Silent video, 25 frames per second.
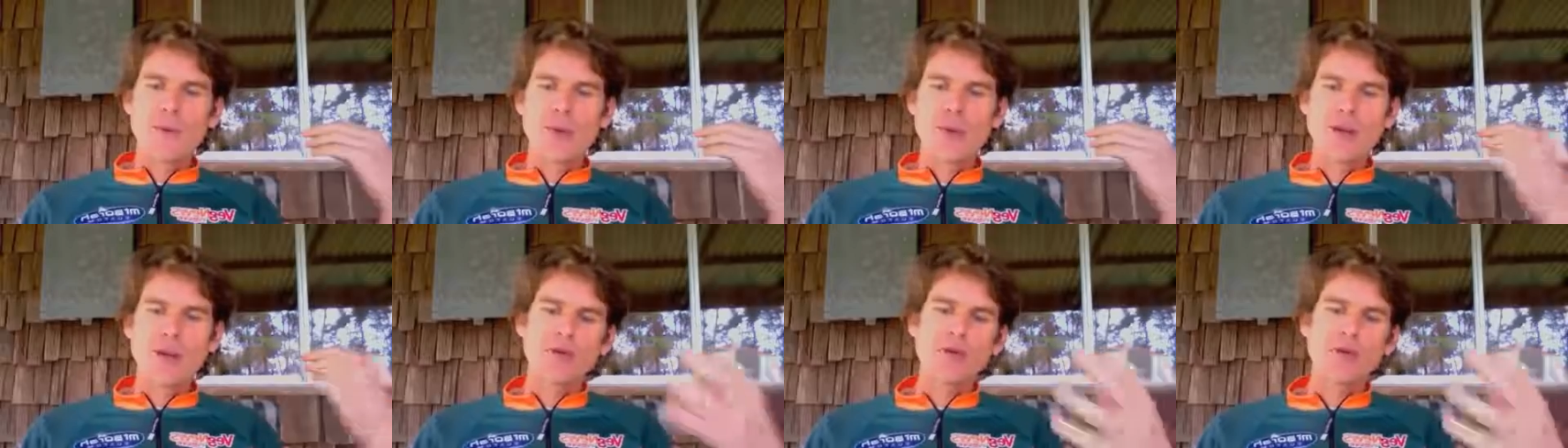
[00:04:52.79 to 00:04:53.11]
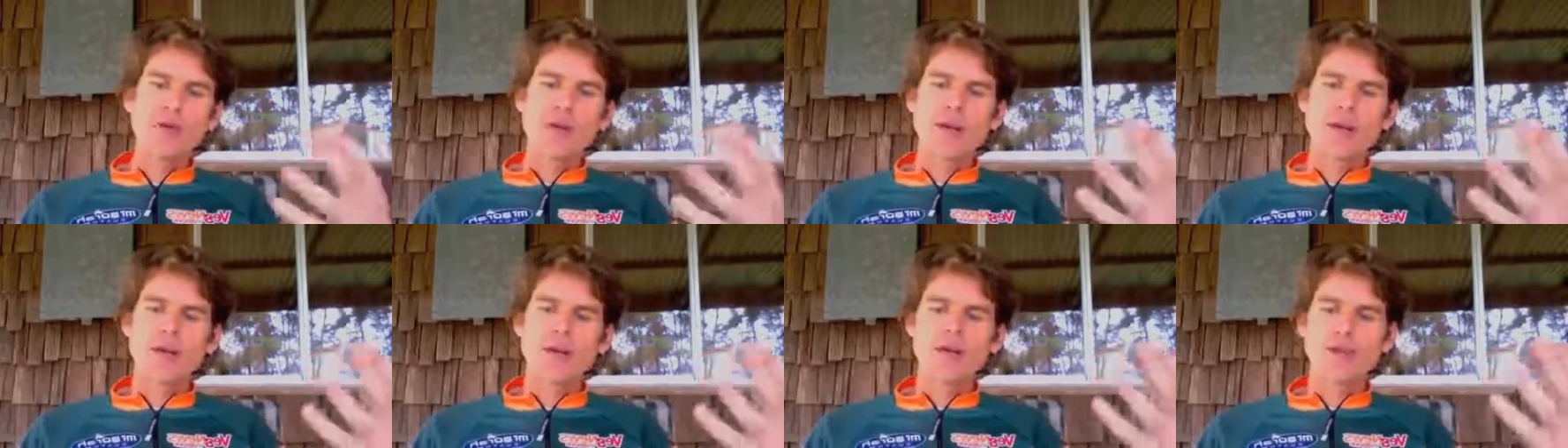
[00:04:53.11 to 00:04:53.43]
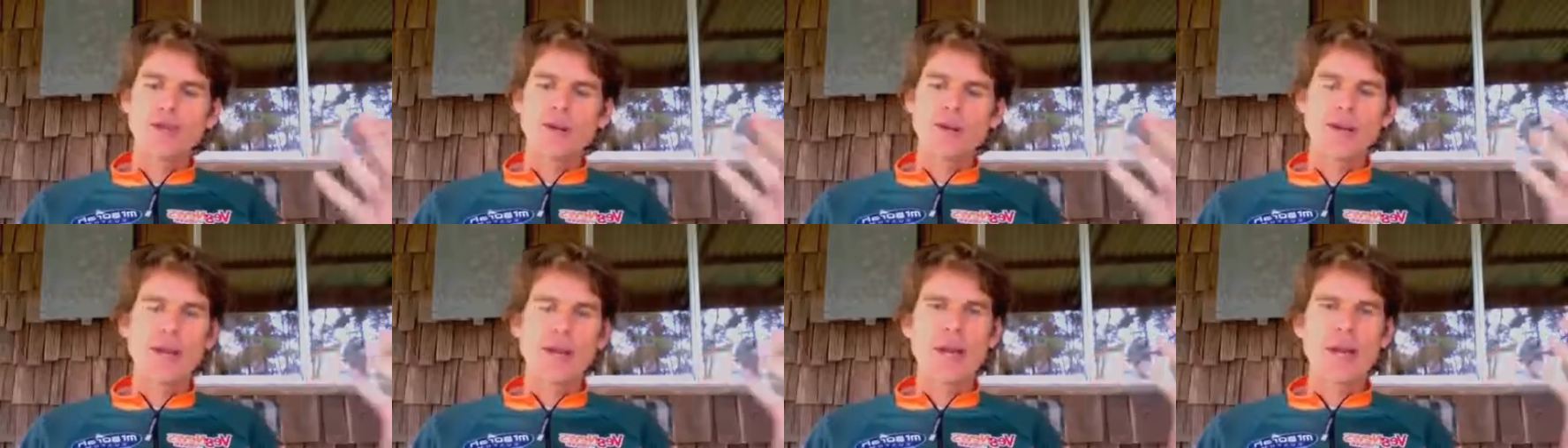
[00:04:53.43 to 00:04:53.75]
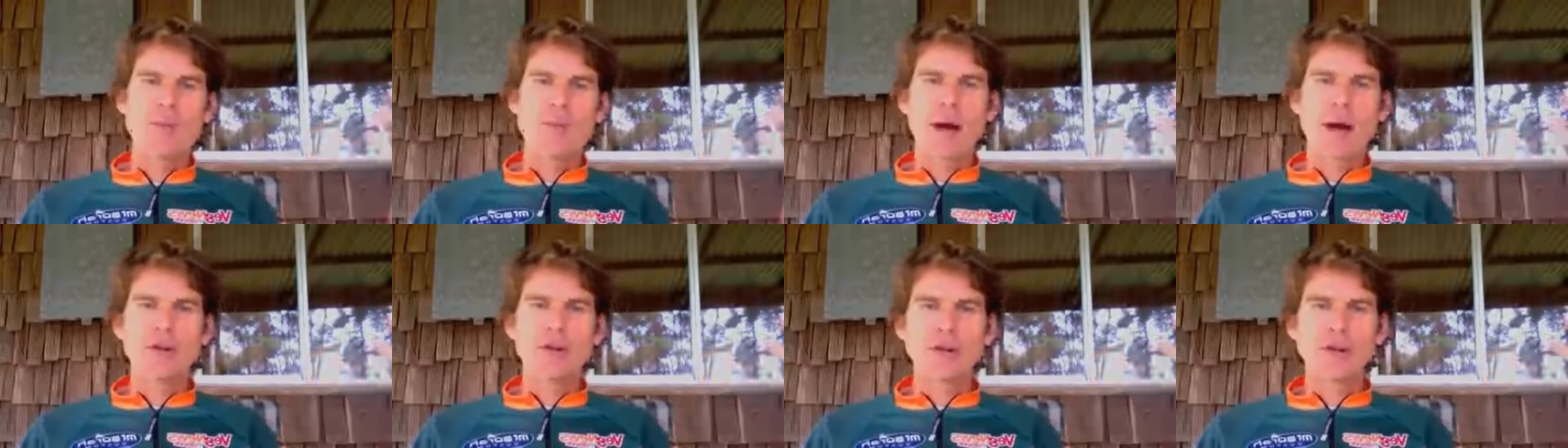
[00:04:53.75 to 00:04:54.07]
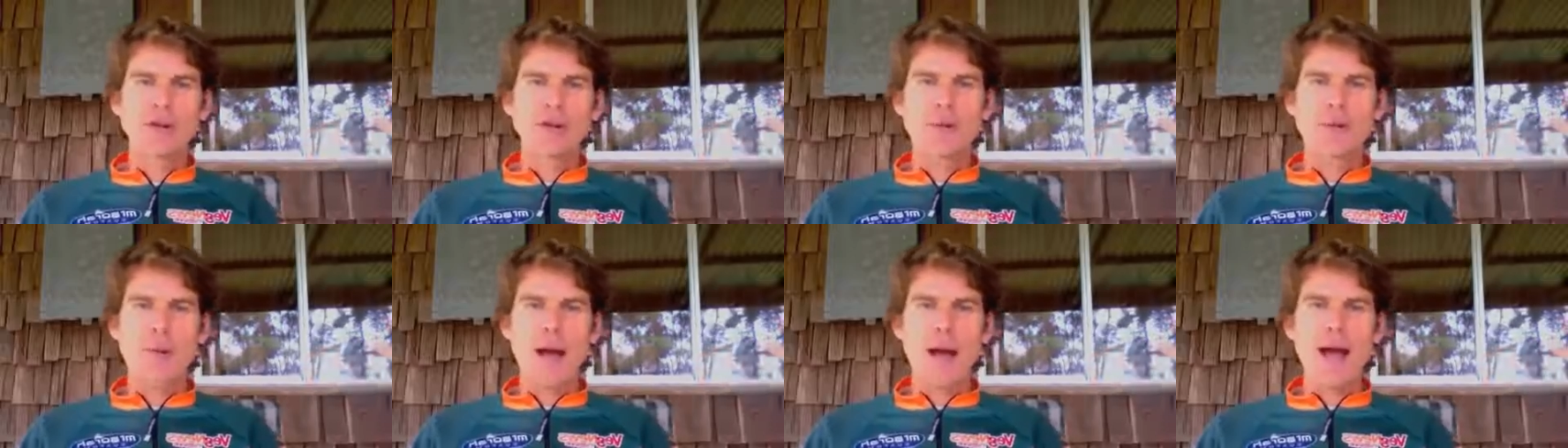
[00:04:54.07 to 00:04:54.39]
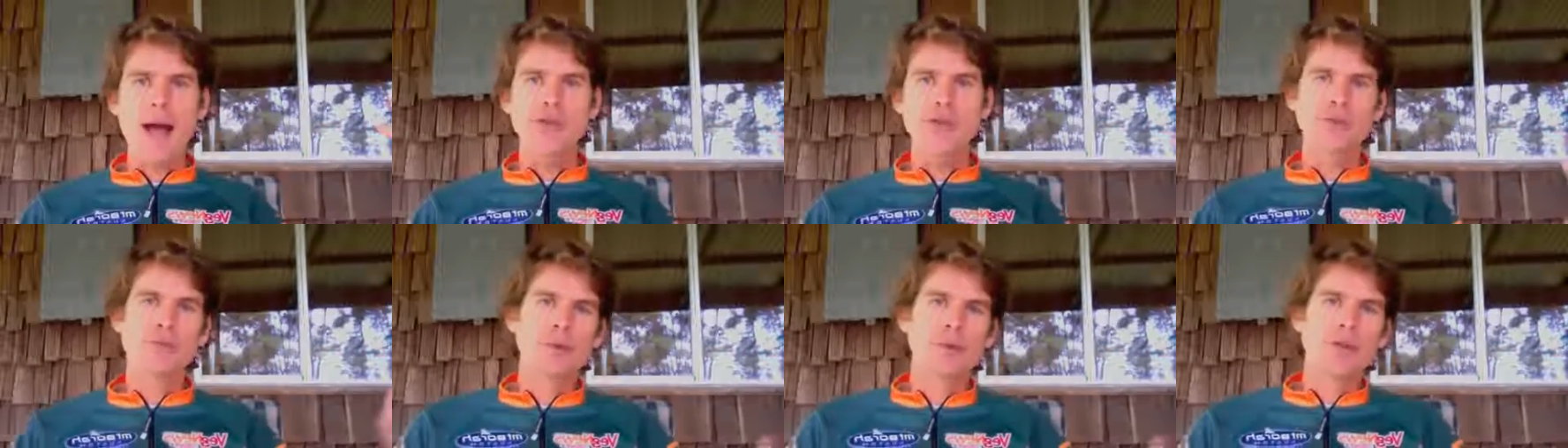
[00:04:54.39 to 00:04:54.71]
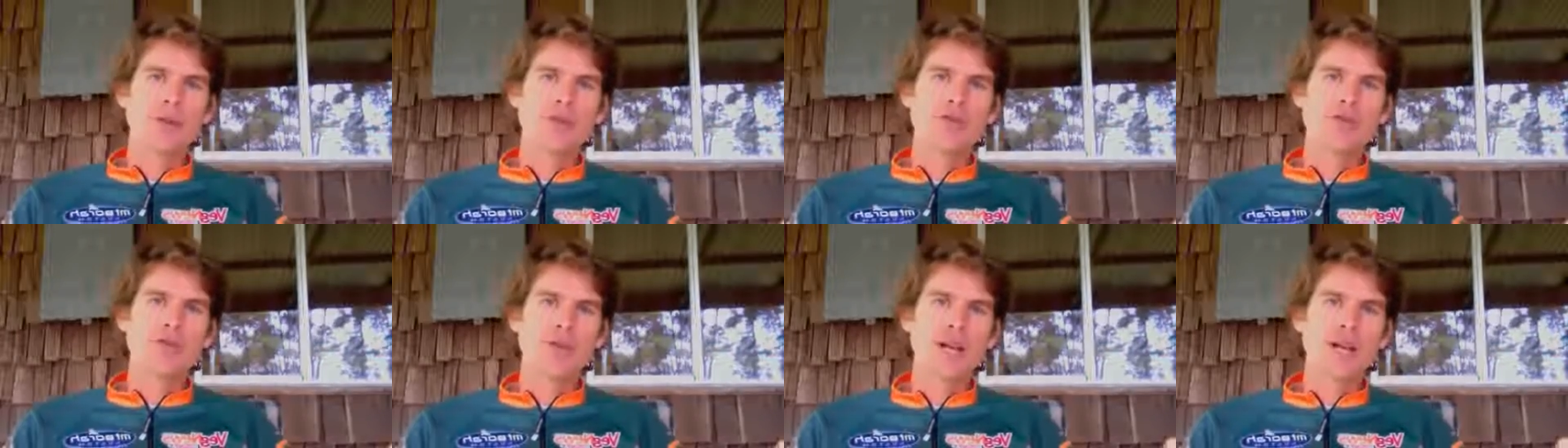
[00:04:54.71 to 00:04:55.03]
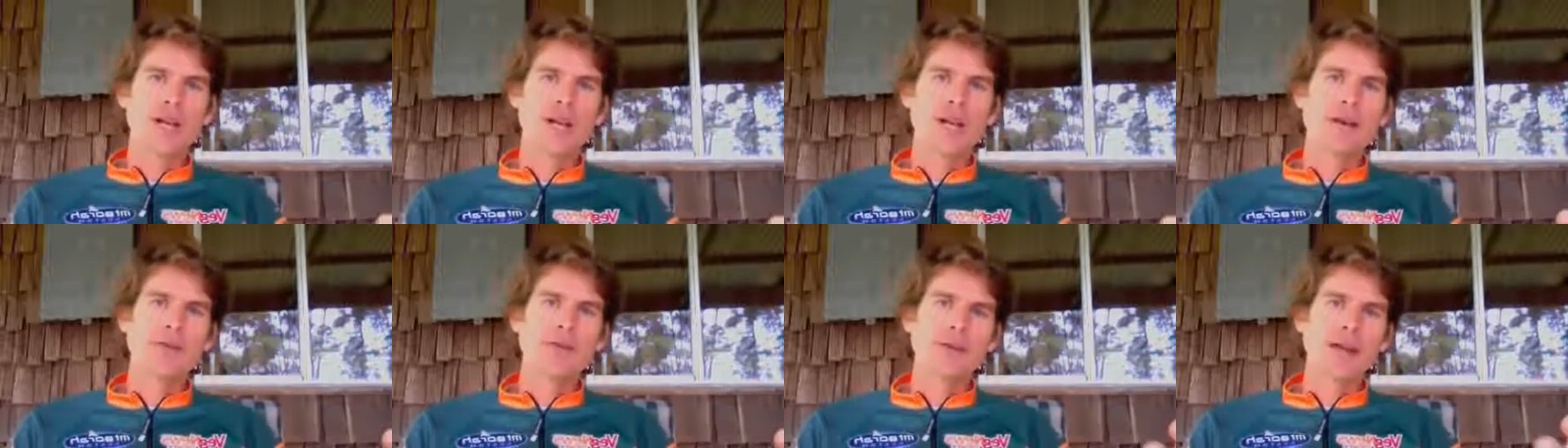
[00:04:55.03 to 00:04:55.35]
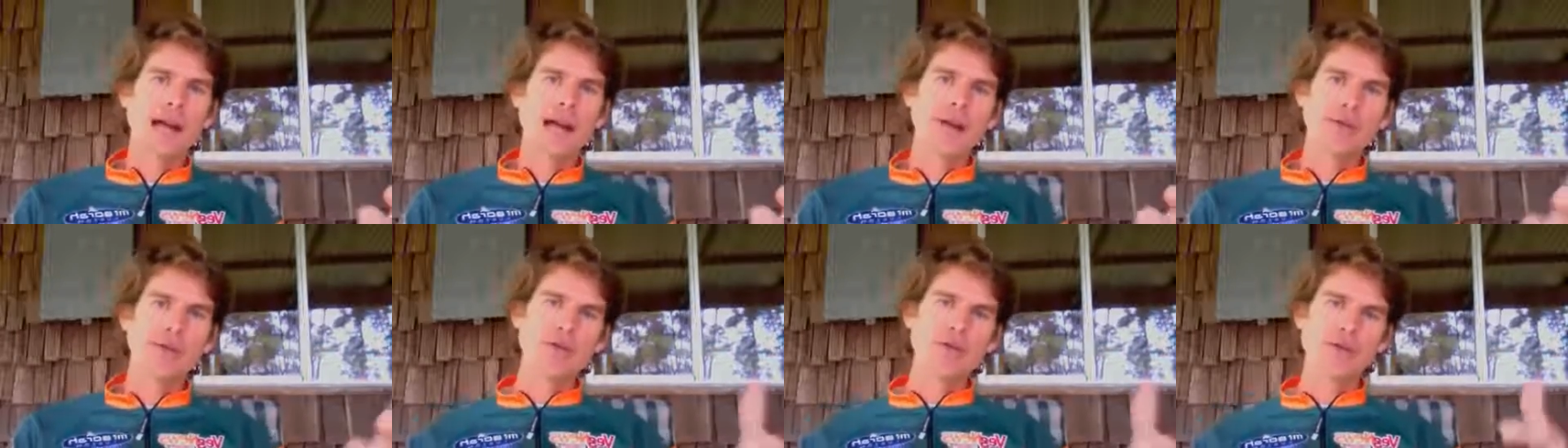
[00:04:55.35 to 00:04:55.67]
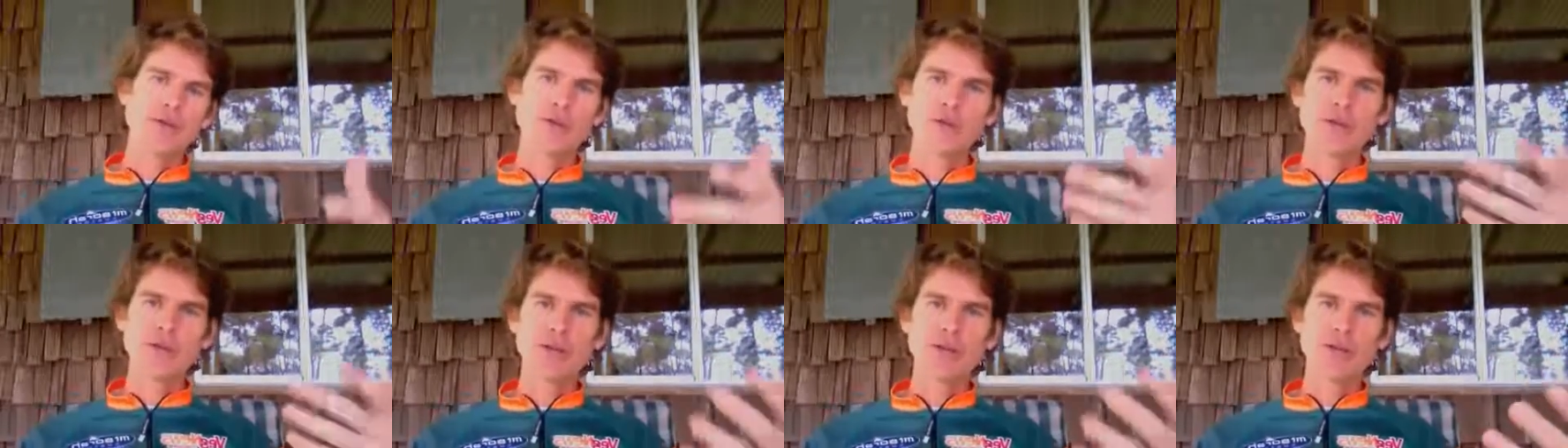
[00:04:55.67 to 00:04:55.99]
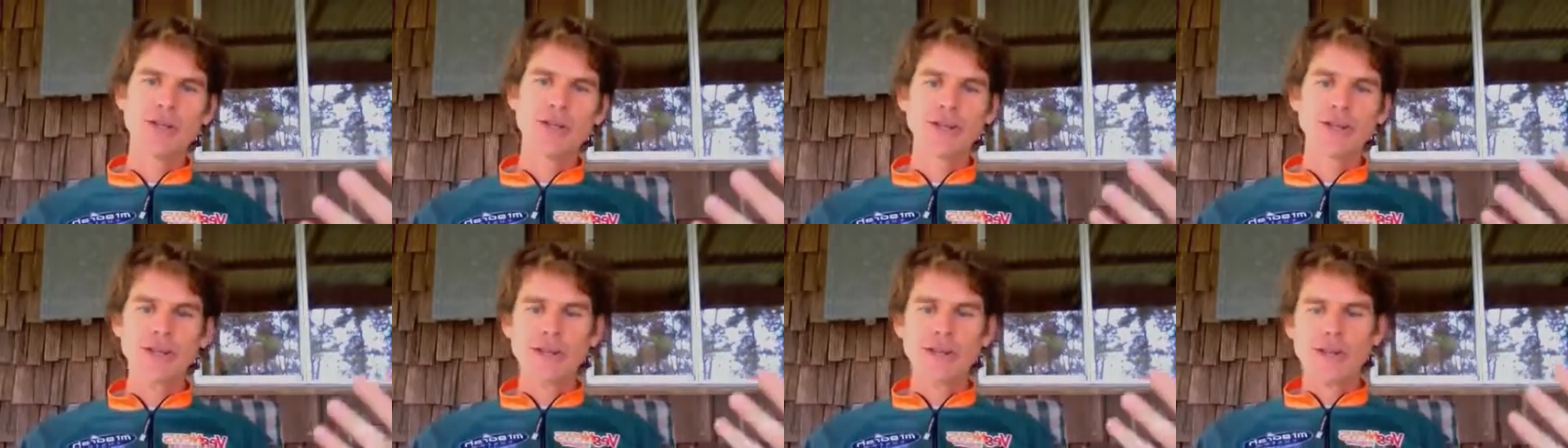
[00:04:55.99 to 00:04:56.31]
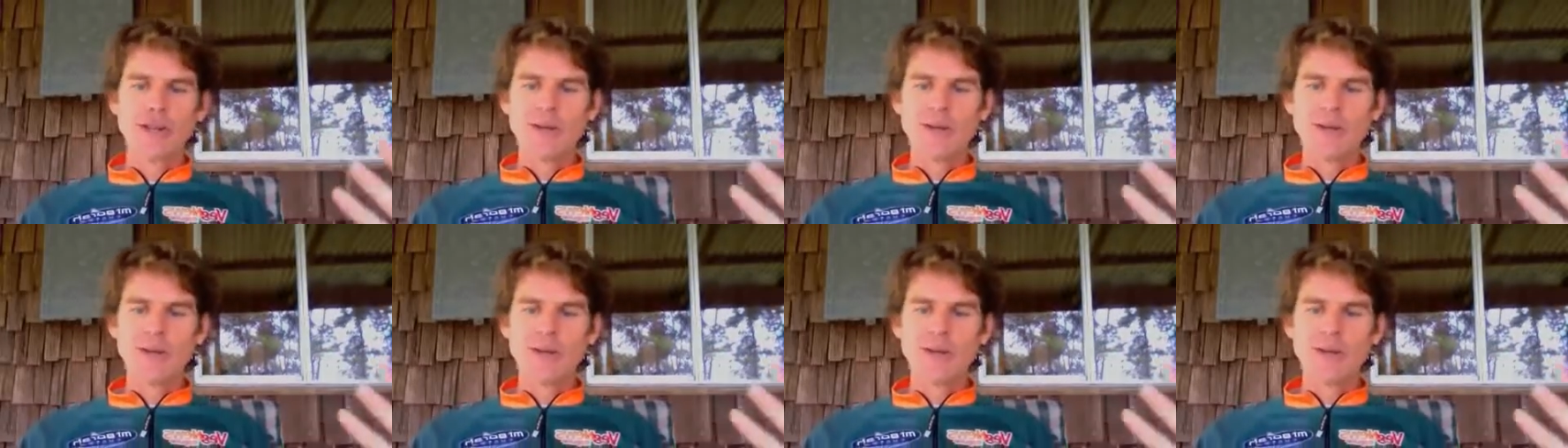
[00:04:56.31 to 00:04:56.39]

increased lean muscular mass because you're getting enough calories you can,